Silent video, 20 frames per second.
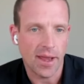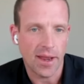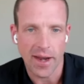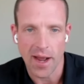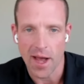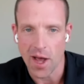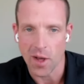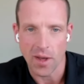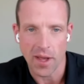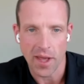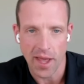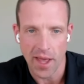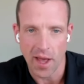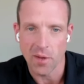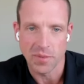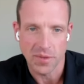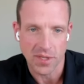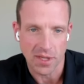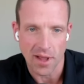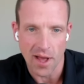
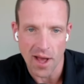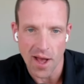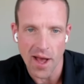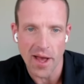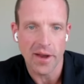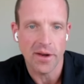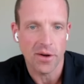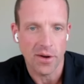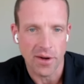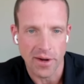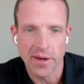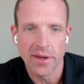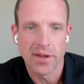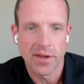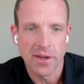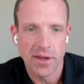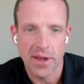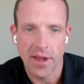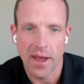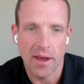helps a lot, or
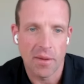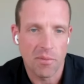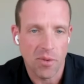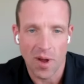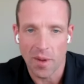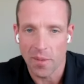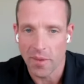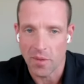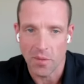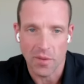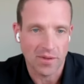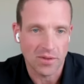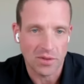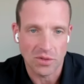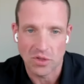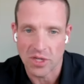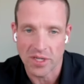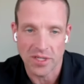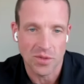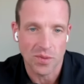probably with
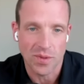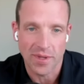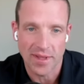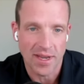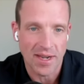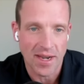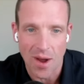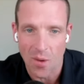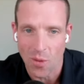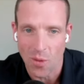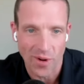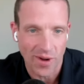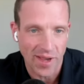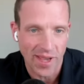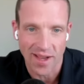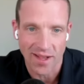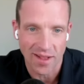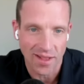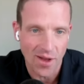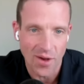just with the networking
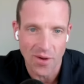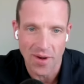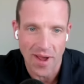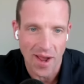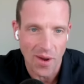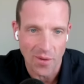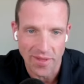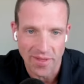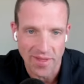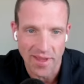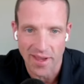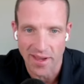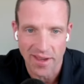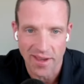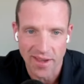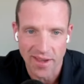alone, I would think?